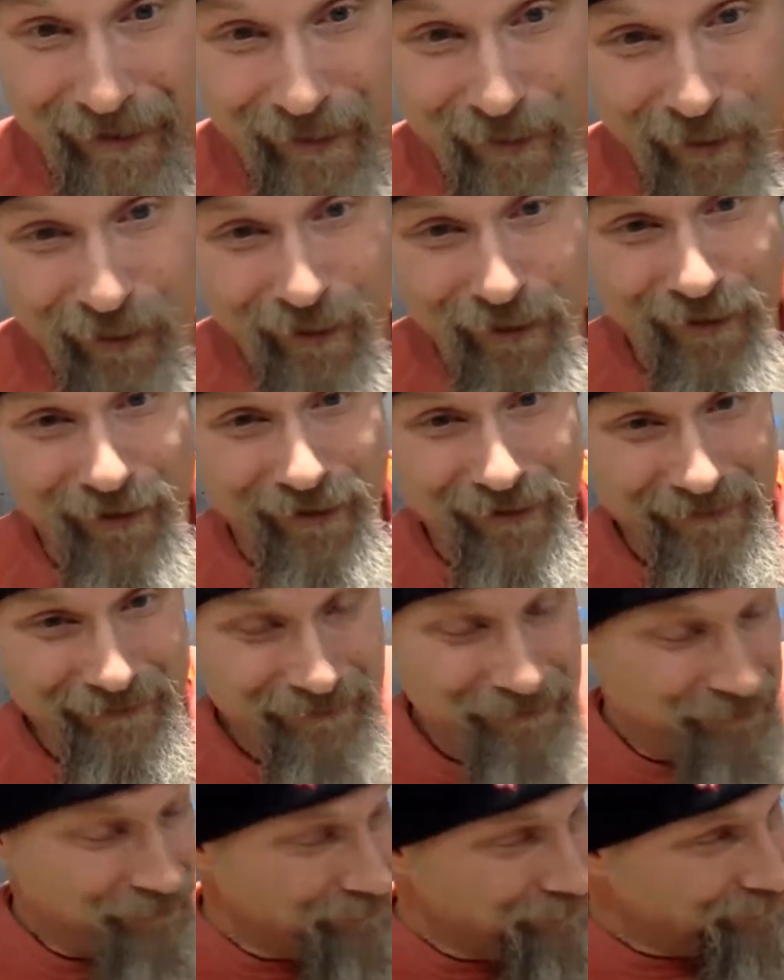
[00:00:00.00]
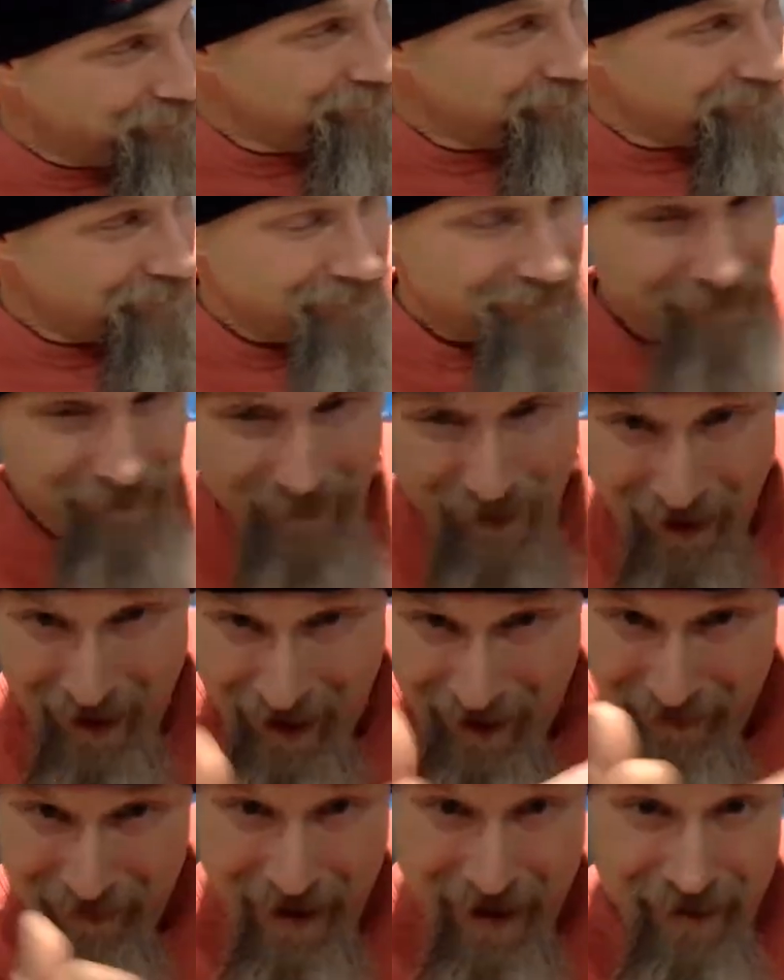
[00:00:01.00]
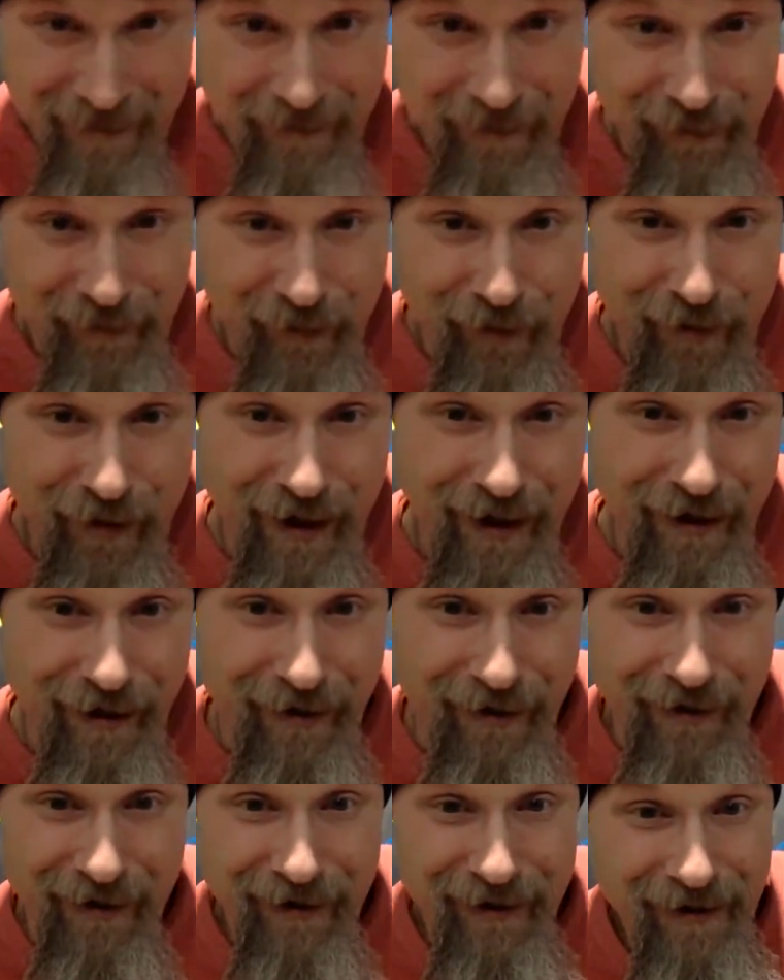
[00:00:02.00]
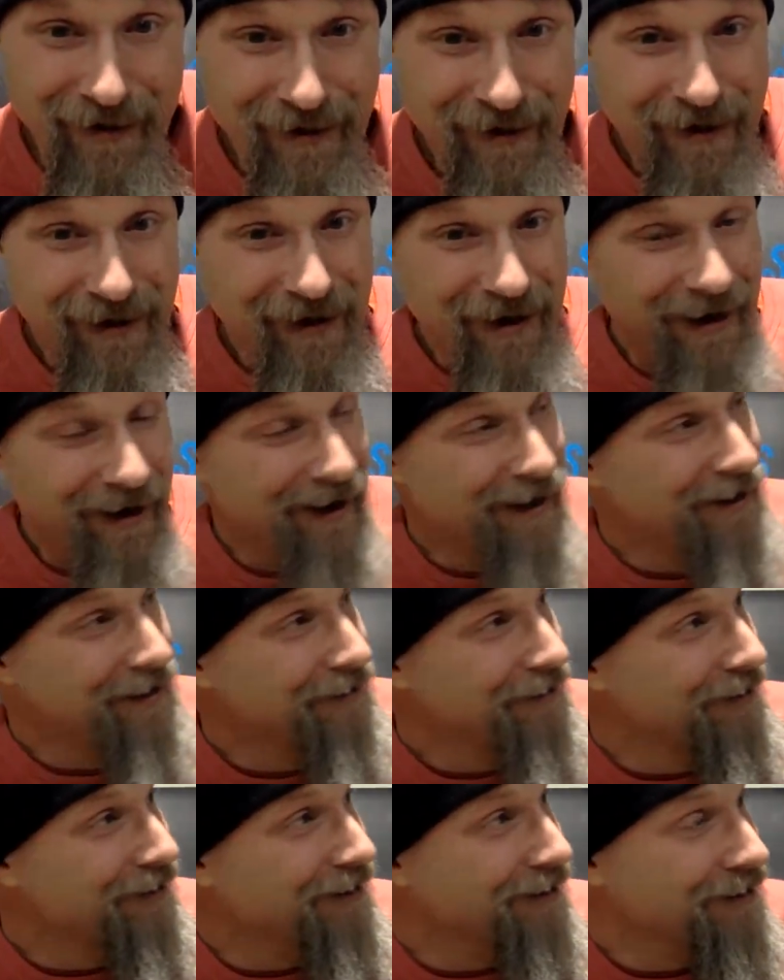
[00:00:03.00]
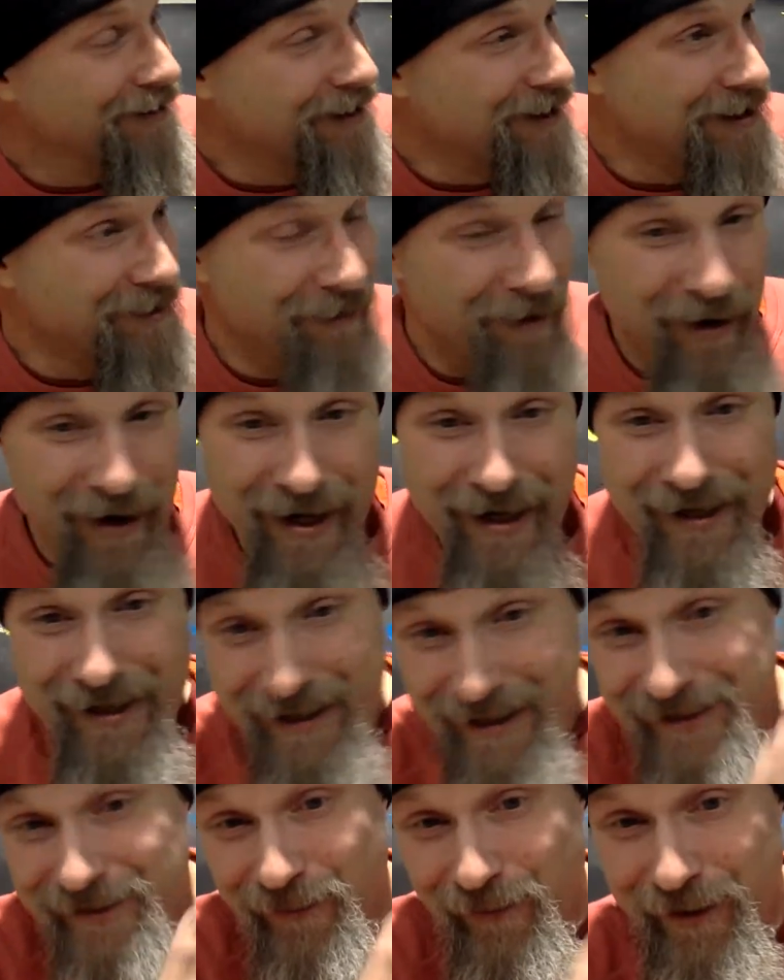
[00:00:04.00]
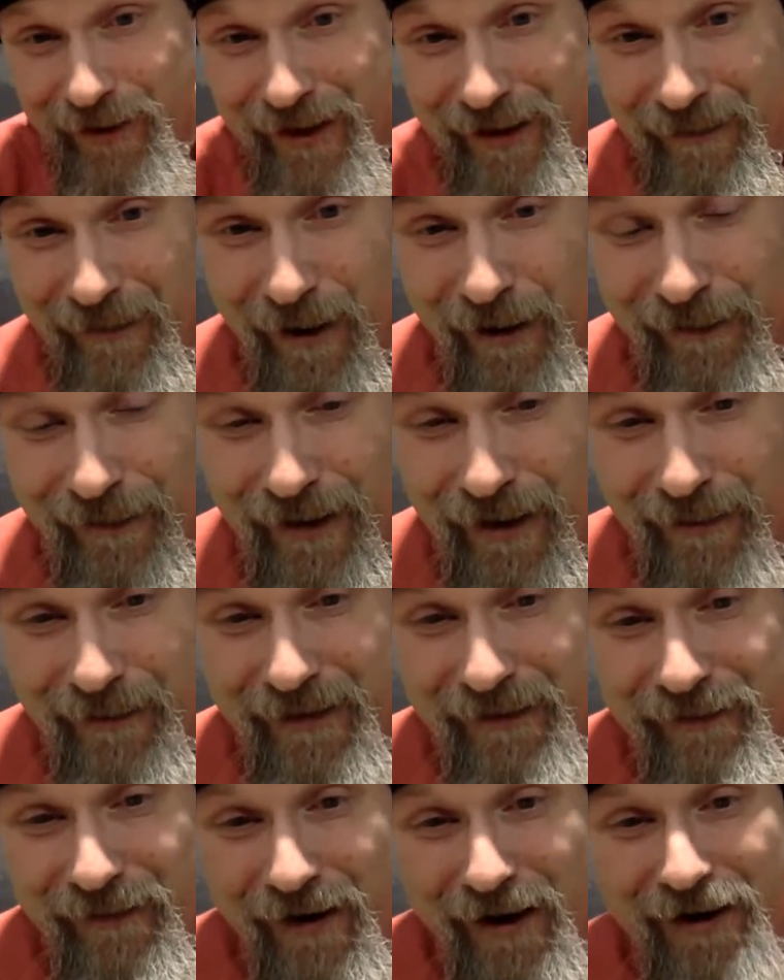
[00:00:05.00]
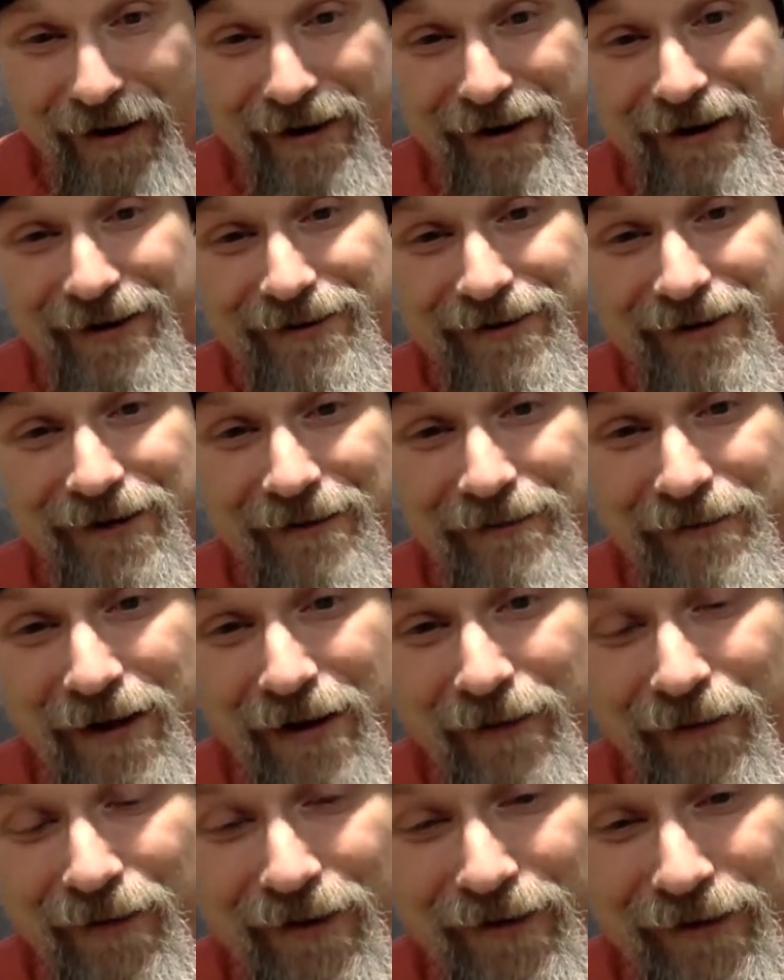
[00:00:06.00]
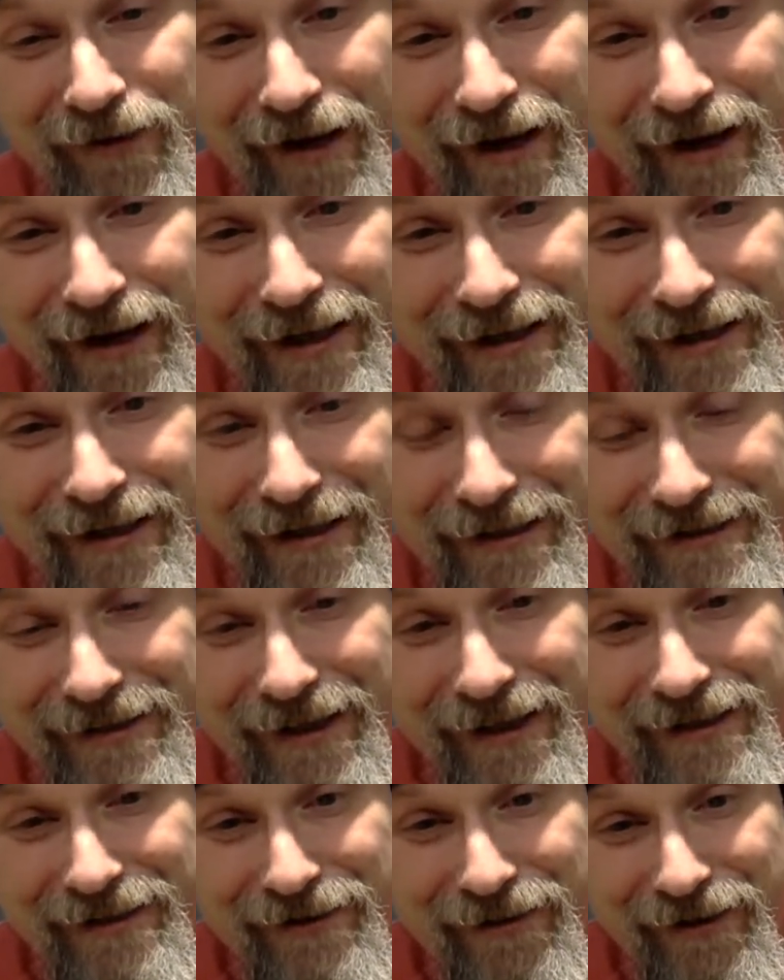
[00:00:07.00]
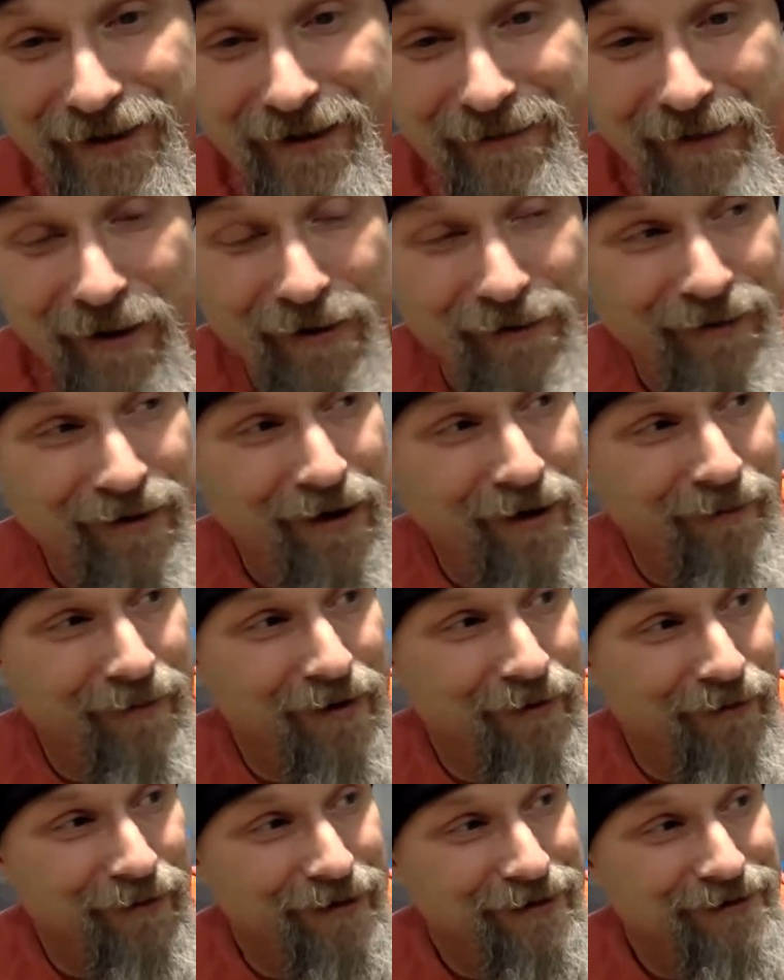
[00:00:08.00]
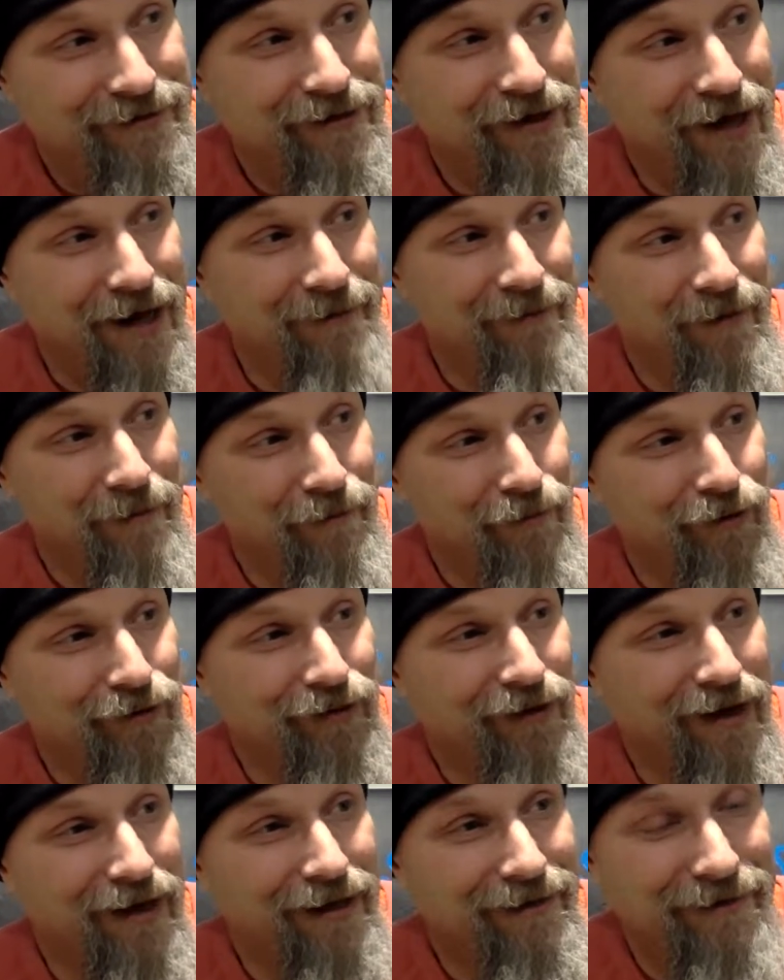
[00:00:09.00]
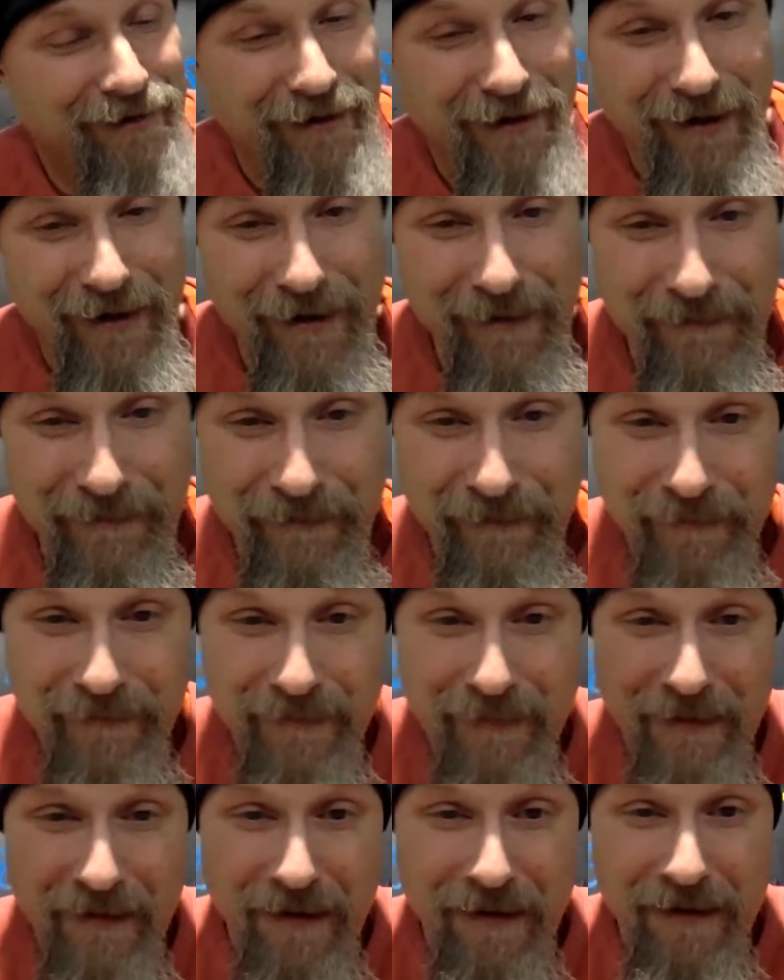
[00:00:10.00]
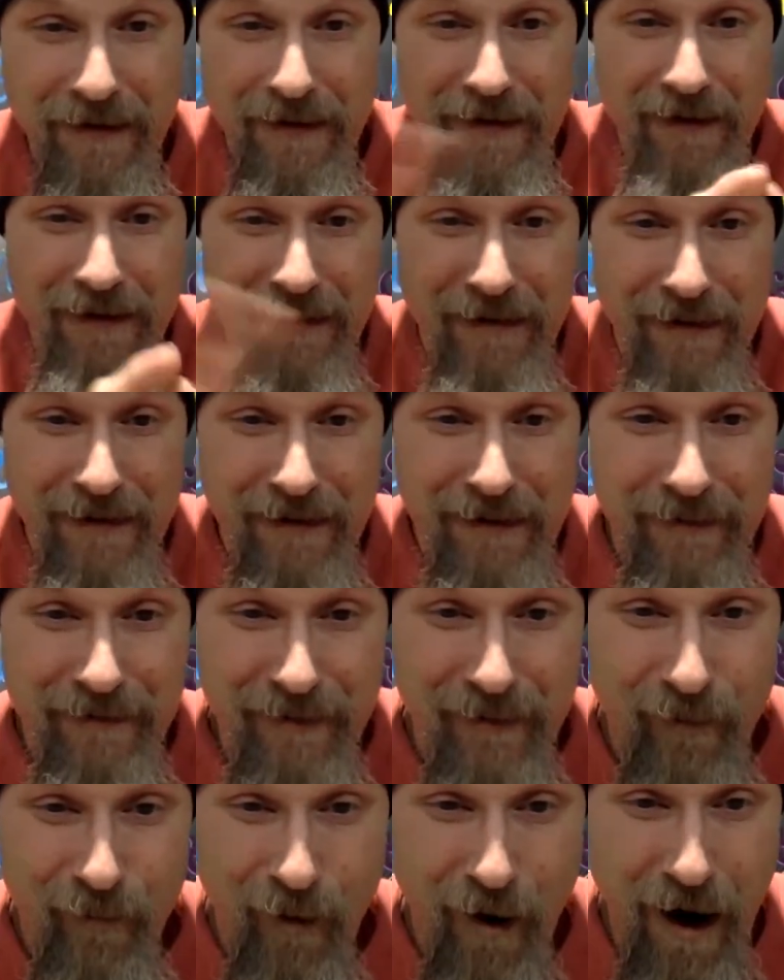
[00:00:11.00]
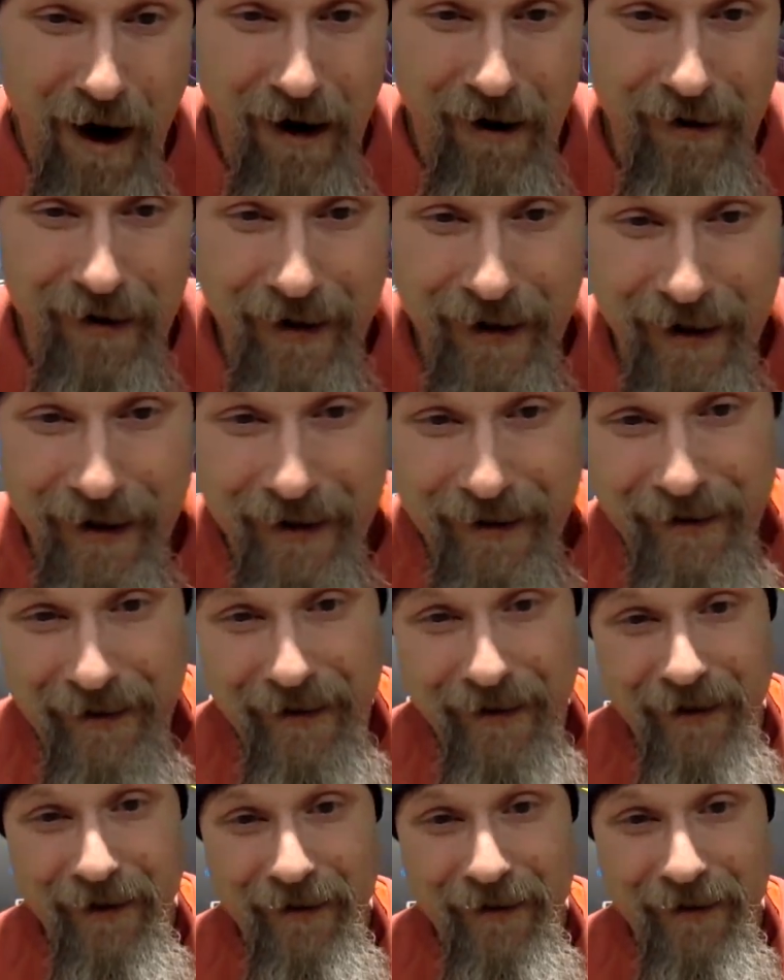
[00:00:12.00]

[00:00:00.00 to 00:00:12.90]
the corner. And I met him through here. And he's the one to come over and help me fire the engine up that one day. He said he's going to come over and help me when it's time to put that wiring in,